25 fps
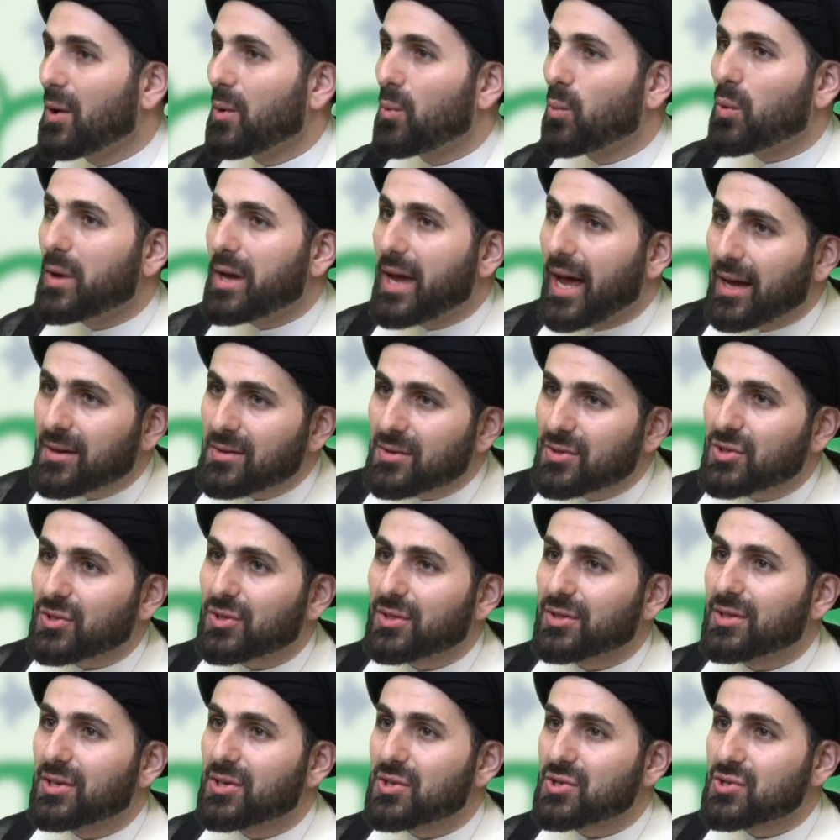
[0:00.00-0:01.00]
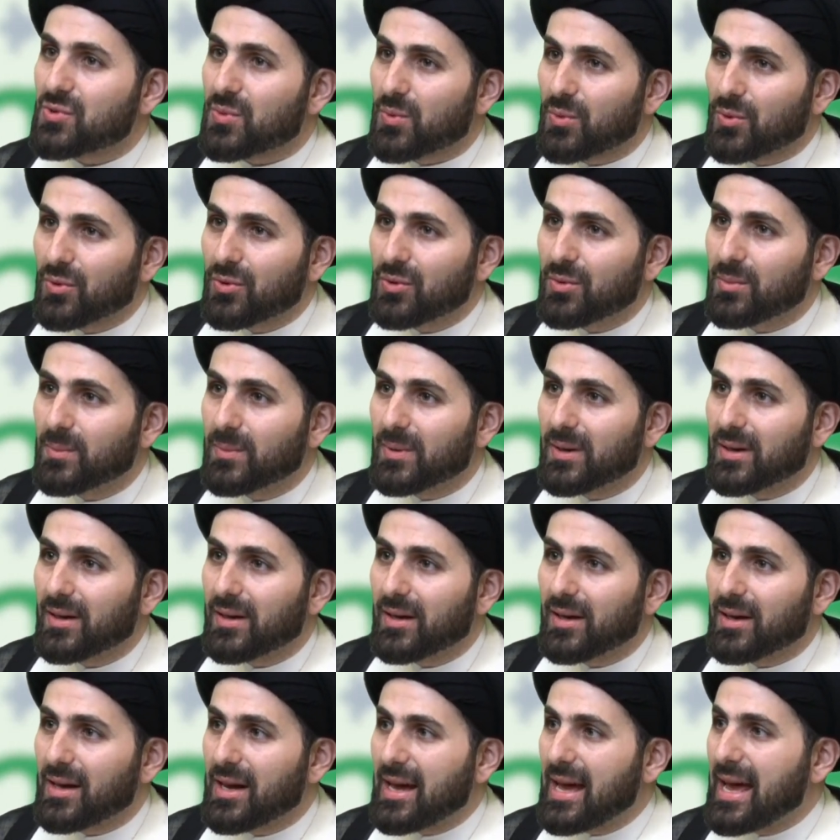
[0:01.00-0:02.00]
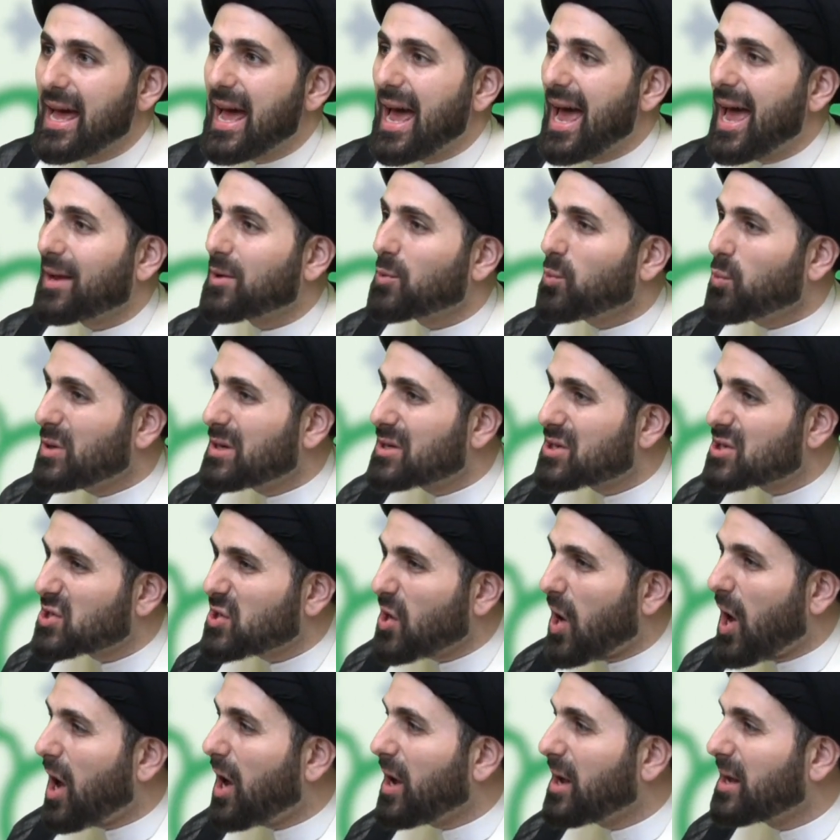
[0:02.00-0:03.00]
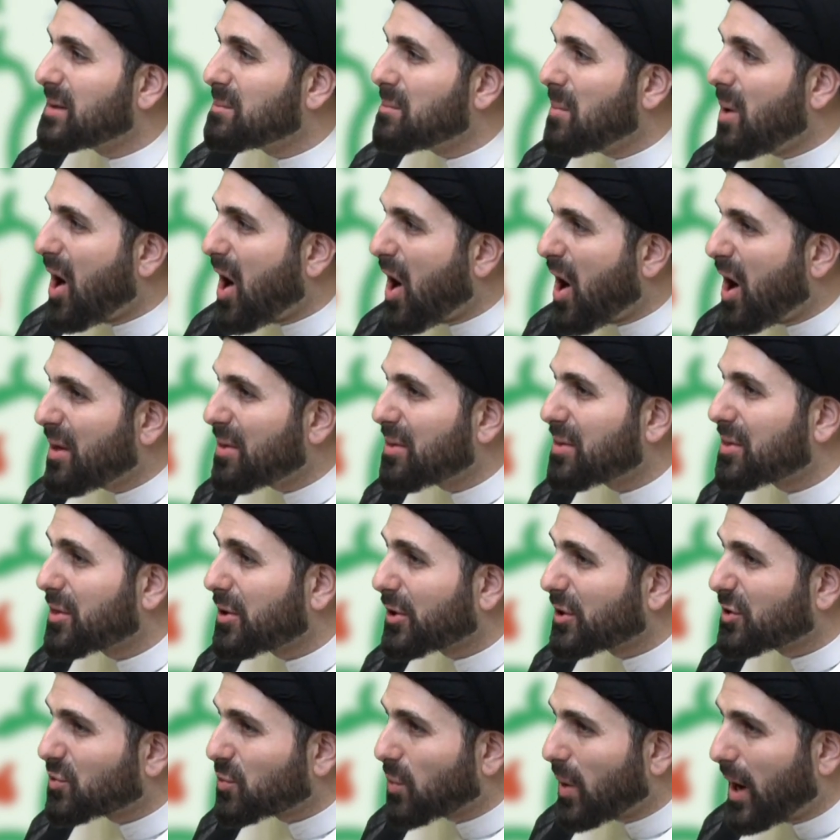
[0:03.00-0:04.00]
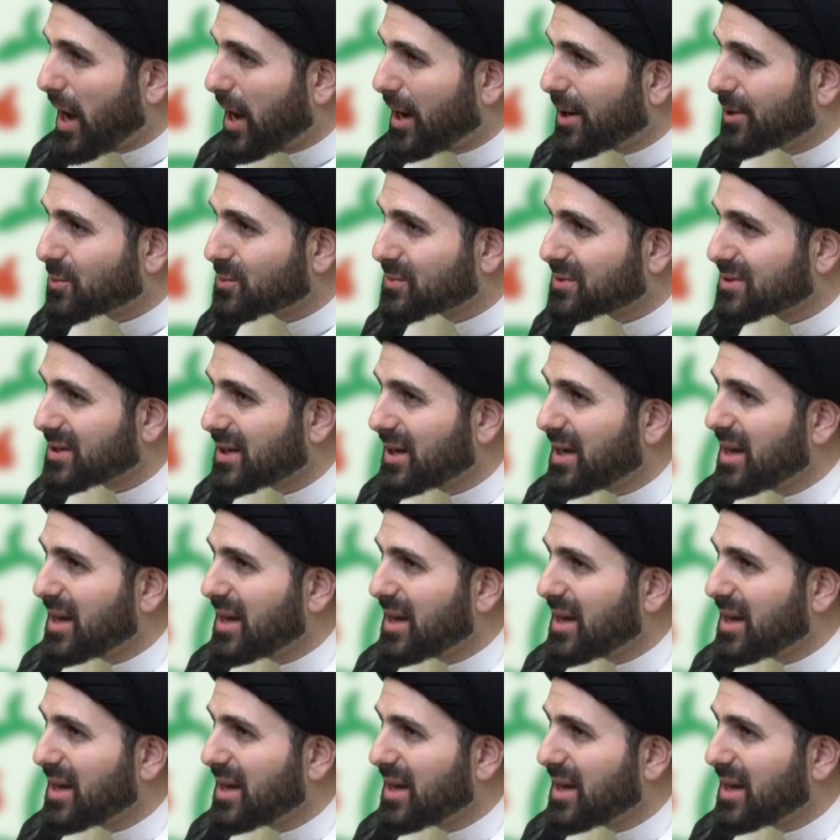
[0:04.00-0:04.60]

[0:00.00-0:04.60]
We entered his room and we saw him on the ground